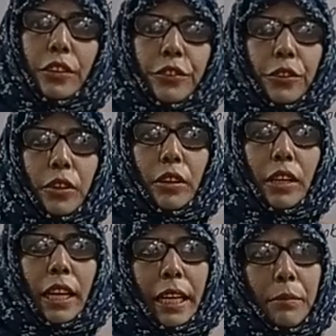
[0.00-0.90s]
So
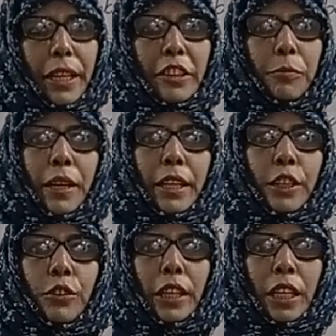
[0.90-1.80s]
let me explain
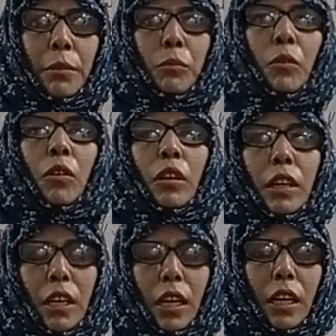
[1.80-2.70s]
you in a
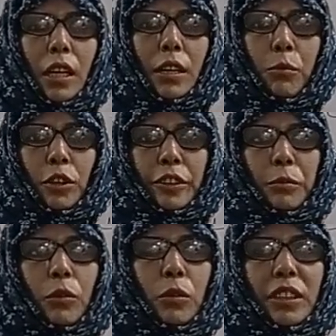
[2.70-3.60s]
more
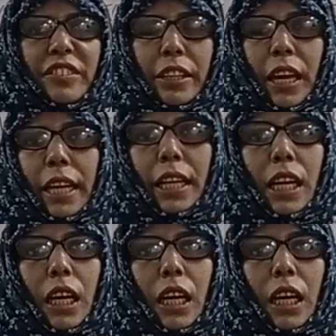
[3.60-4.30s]
possible words, like